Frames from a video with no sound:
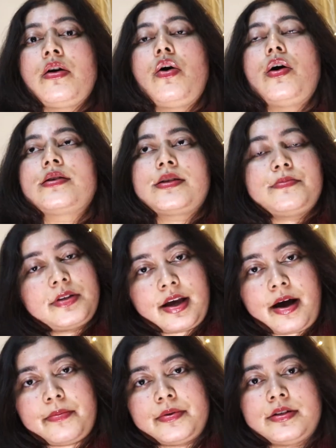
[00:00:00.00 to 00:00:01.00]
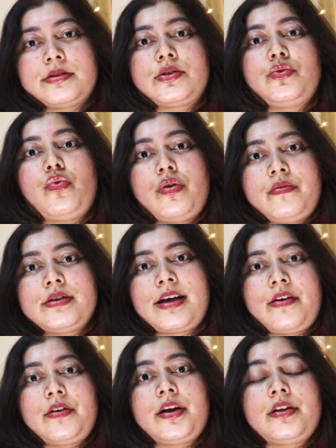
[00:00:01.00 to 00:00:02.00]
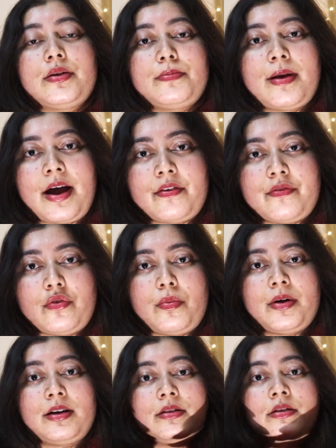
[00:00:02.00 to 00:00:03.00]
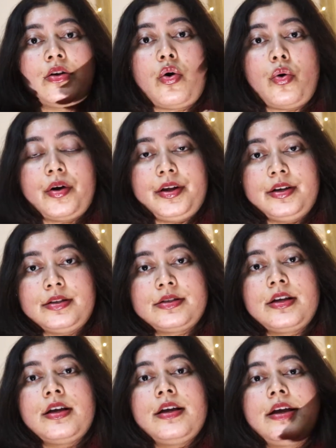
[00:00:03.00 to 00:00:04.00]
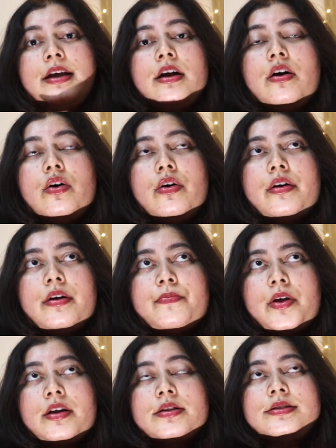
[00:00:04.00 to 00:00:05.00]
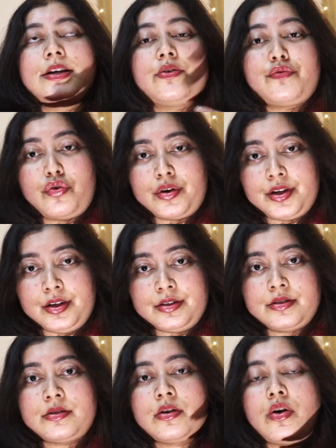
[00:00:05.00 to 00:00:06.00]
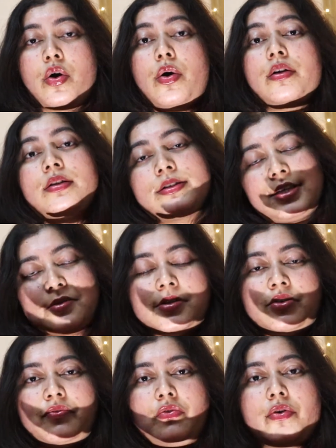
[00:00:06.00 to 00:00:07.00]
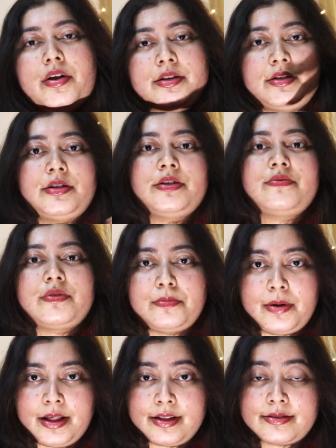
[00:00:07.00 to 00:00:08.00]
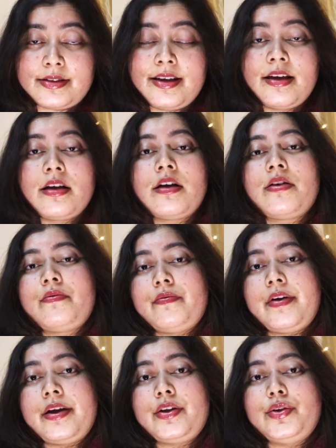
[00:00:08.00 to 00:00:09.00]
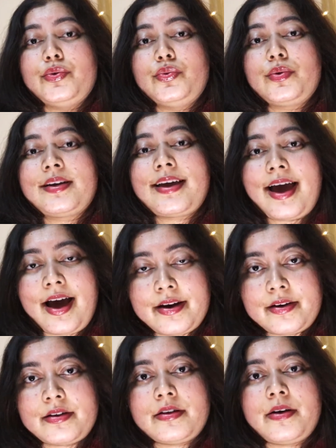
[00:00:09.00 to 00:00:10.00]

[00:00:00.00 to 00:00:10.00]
or something happens, you always have another platform, another audience, or another set of audience, or the same set of audience in a different place where you can